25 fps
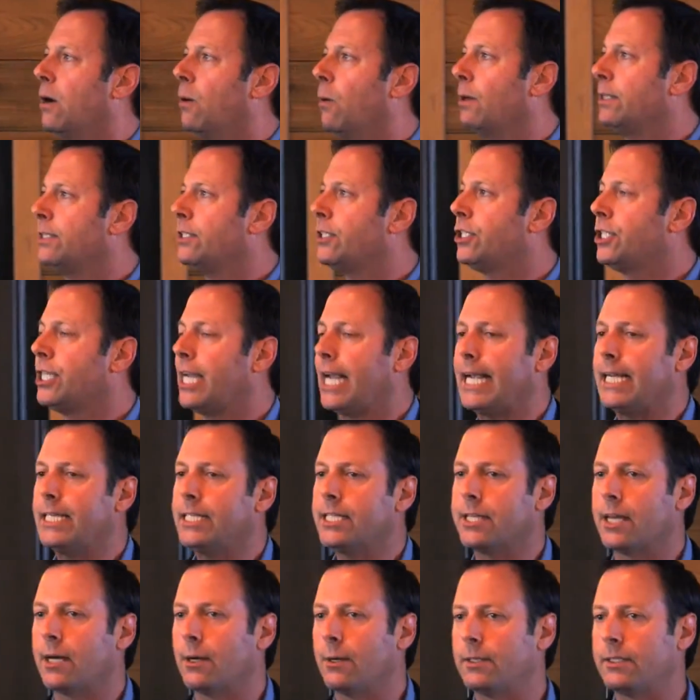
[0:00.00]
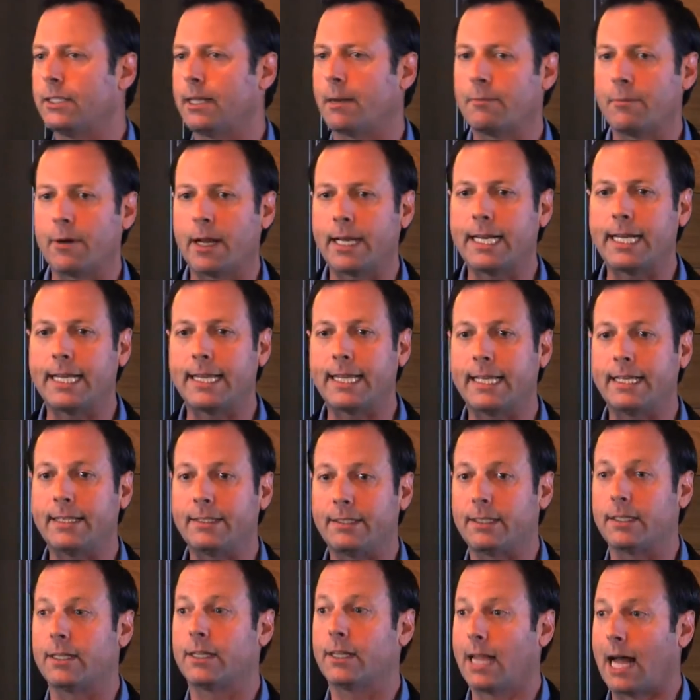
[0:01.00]
What's changed, though, as I'm running
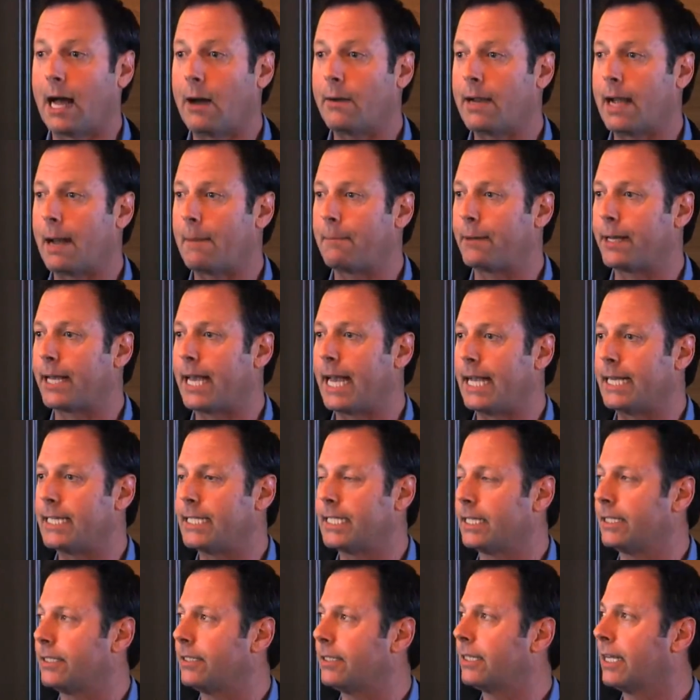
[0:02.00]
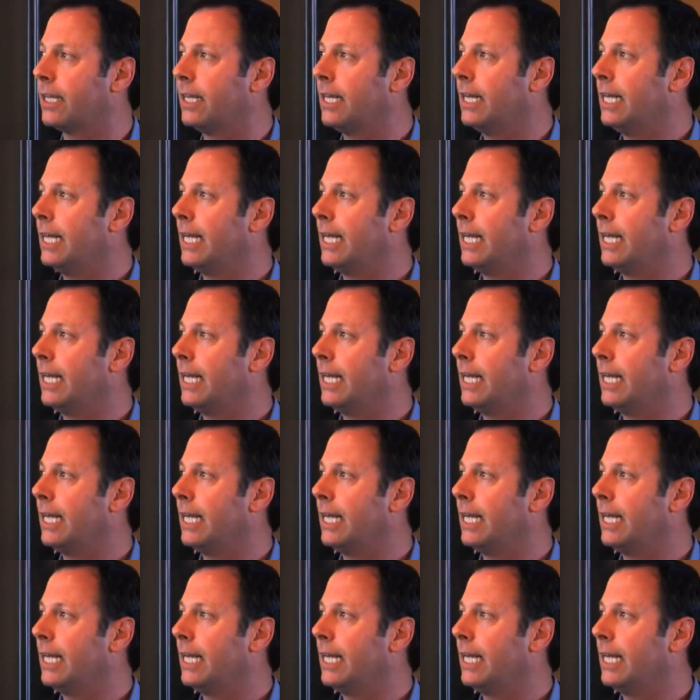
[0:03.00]
these cloud applications